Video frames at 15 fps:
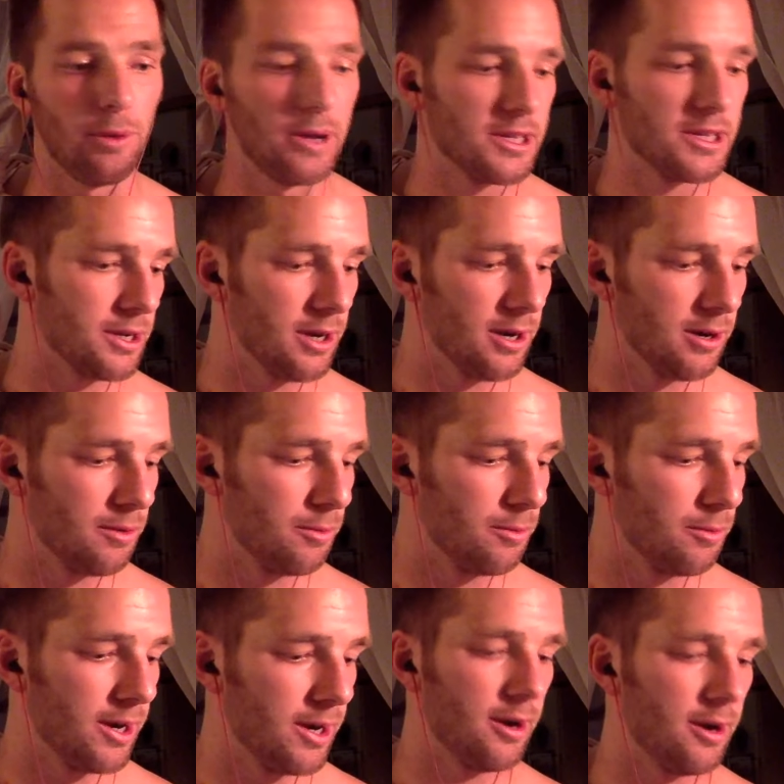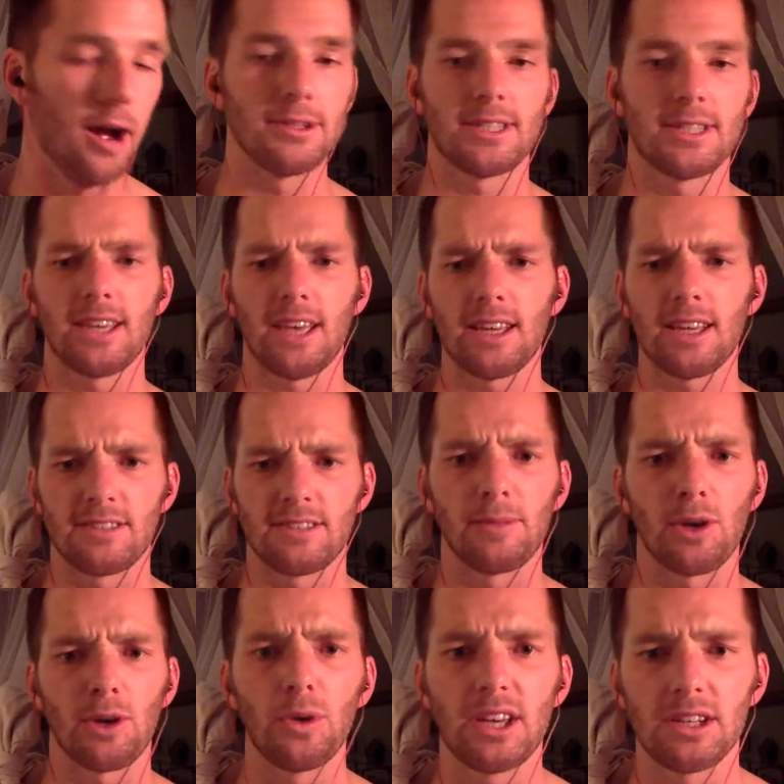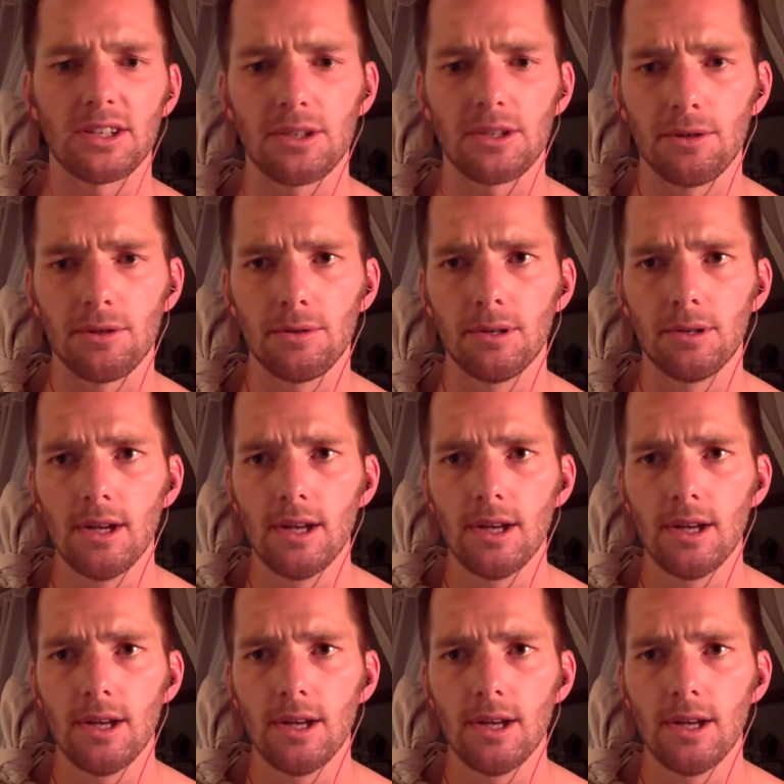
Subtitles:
weeks ago where I was thinking of something we could do